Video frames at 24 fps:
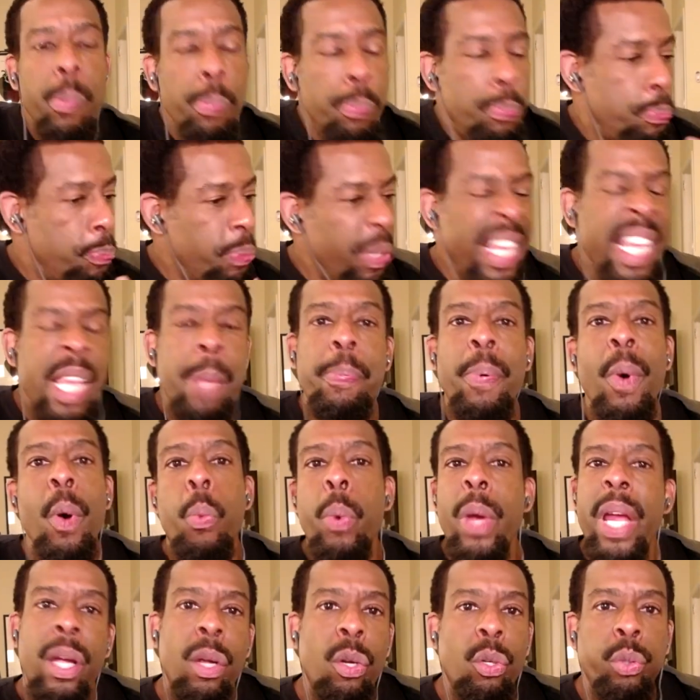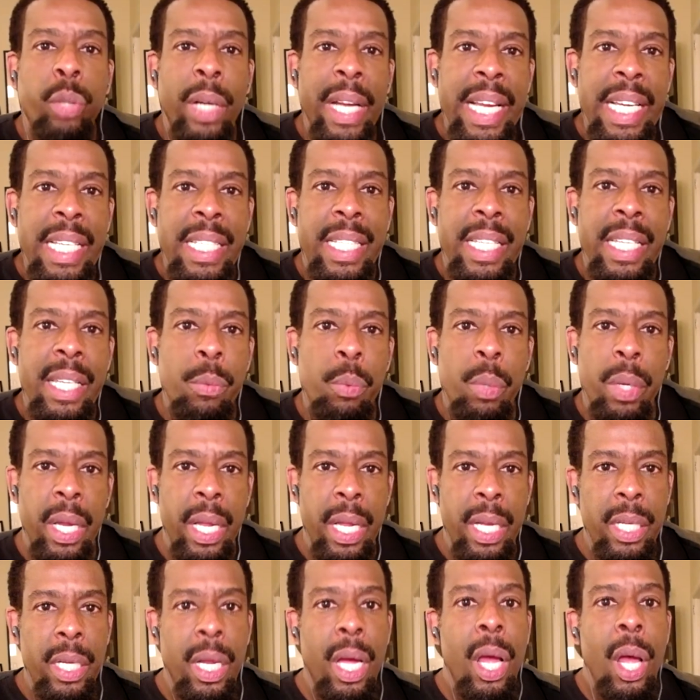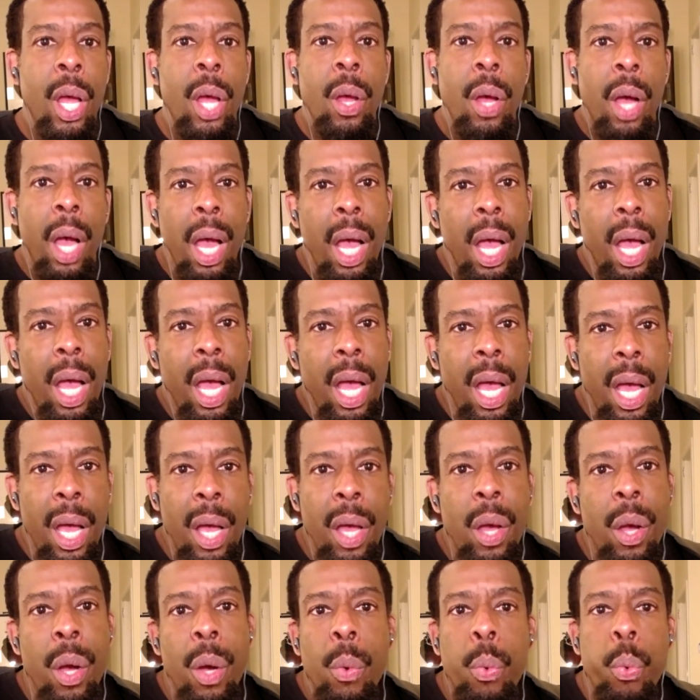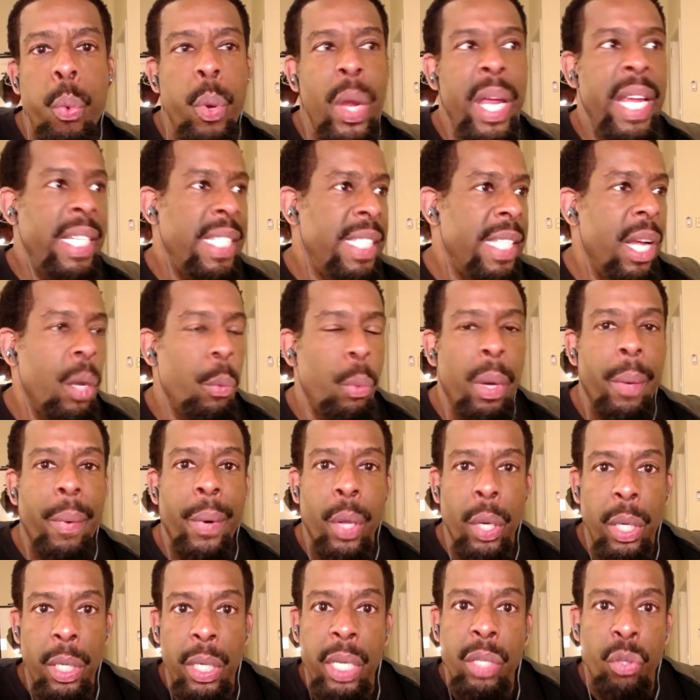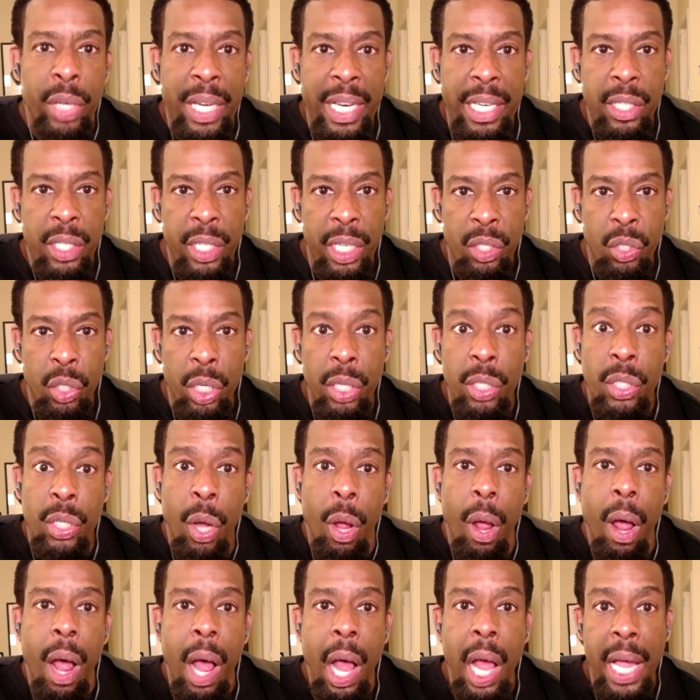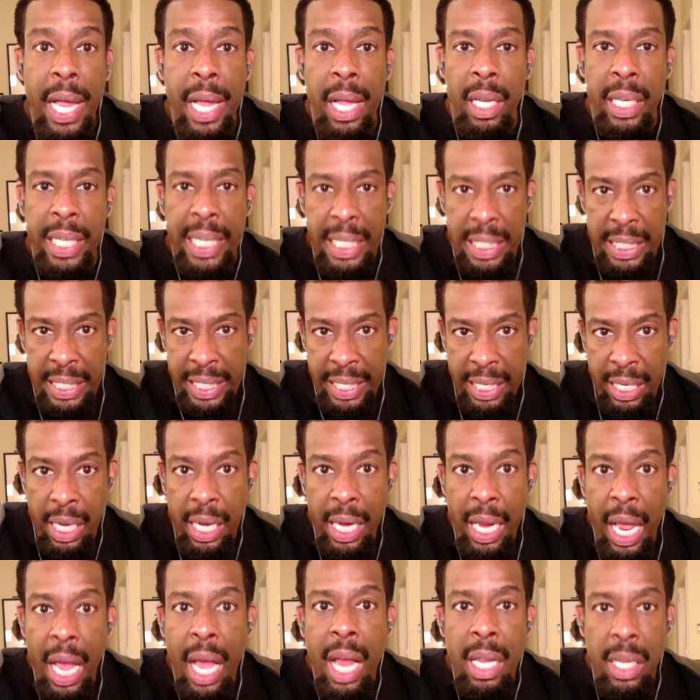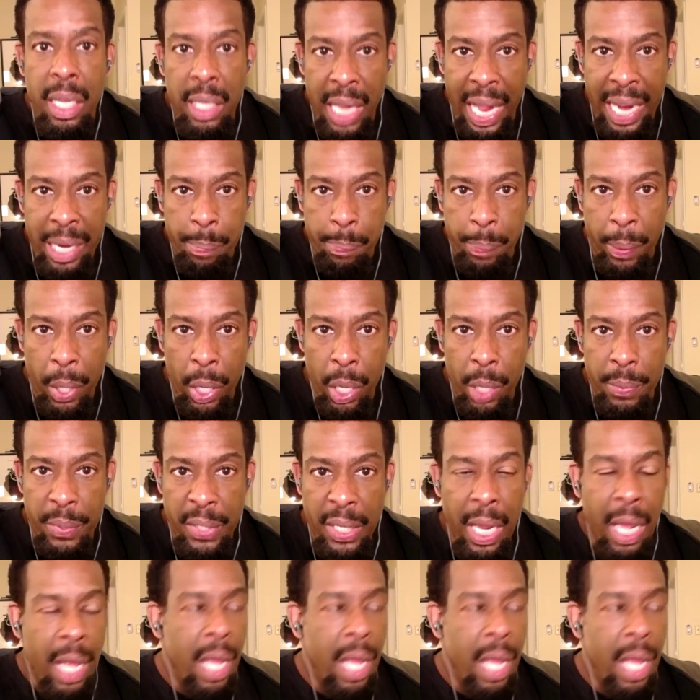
people went crazy when uh, we said we were going to transition to all LED light bulbs,